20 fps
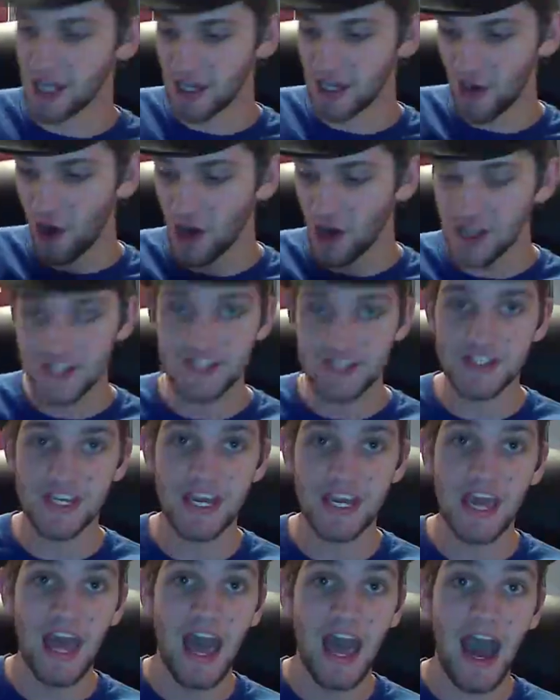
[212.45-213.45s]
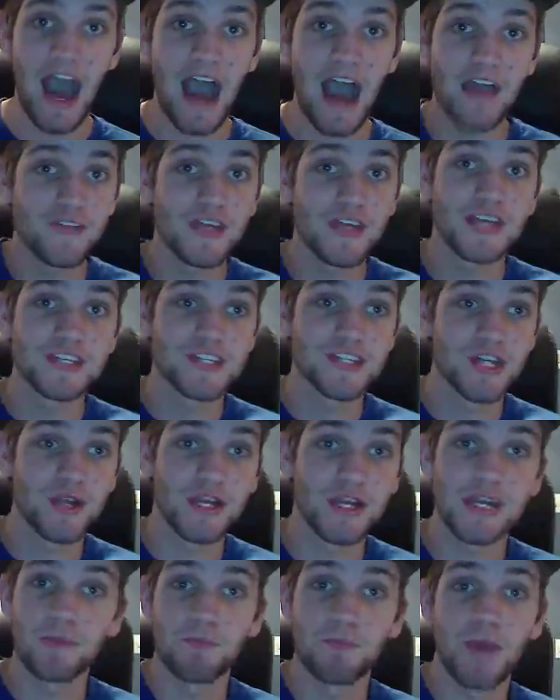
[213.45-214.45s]
And honestly, I think it's going
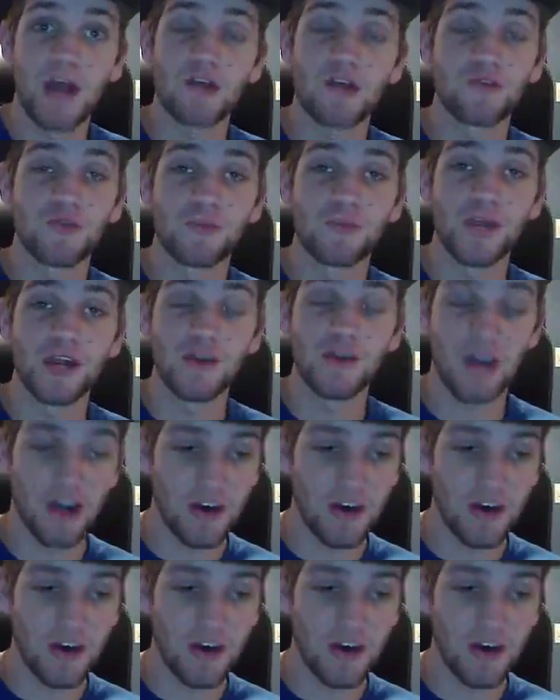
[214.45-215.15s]
to get better from here.